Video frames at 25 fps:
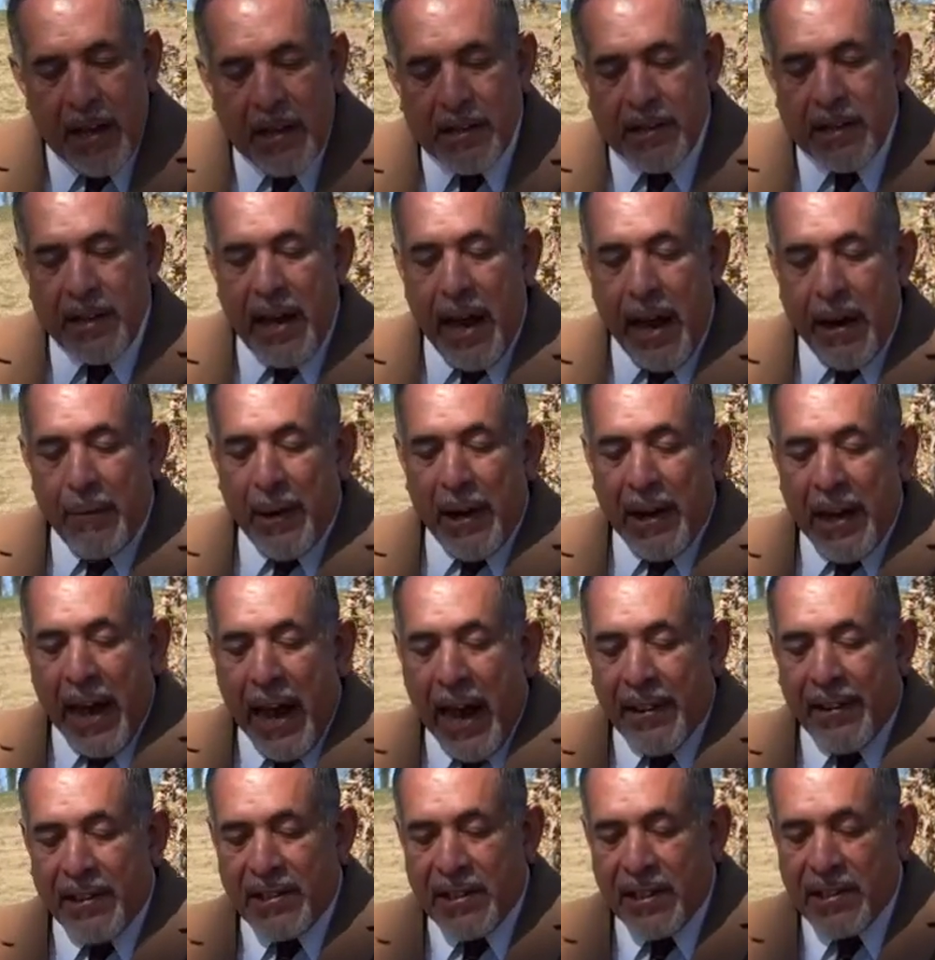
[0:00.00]
Today we
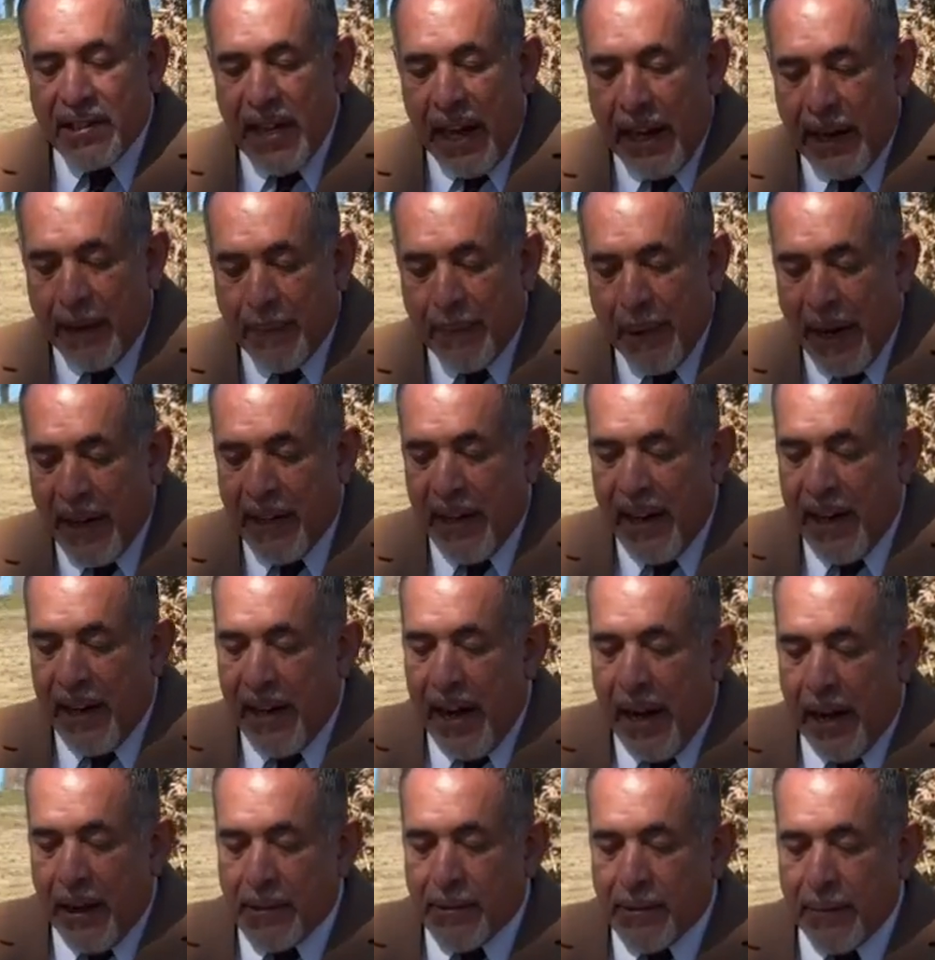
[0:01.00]
gather to celebrate the
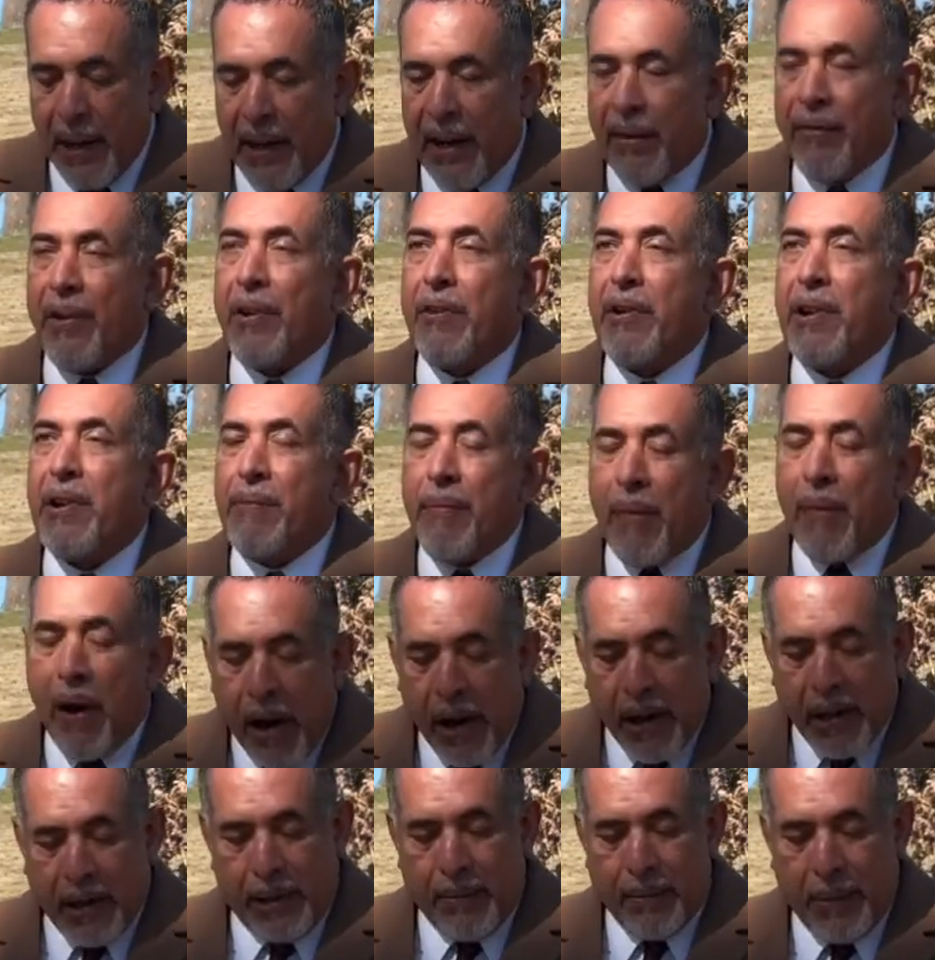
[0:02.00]
announcement of a
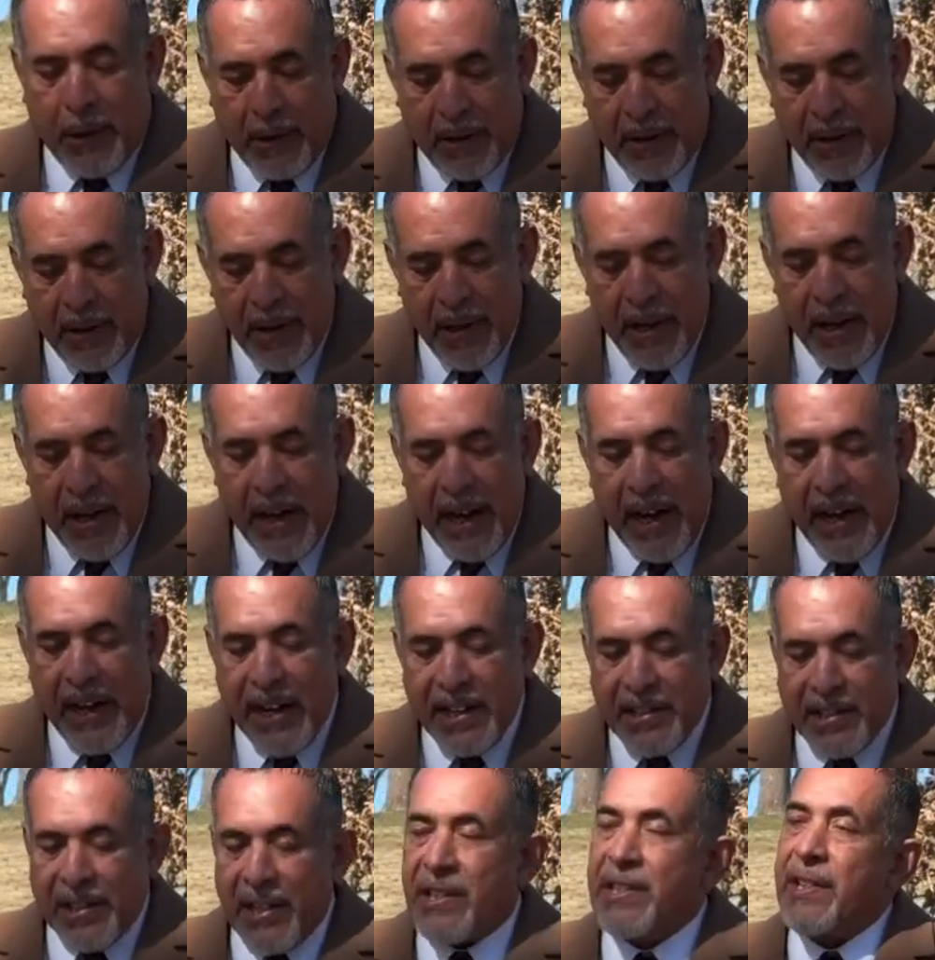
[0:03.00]
remarkable
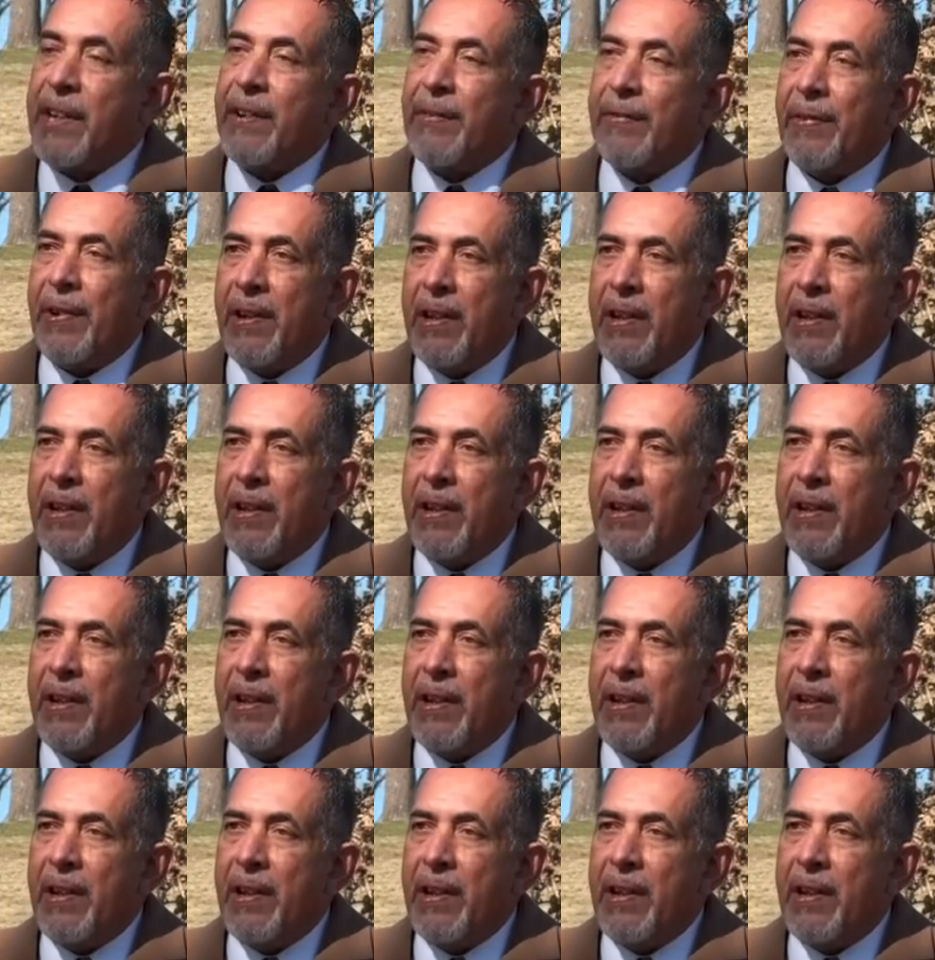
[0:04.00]
initiative,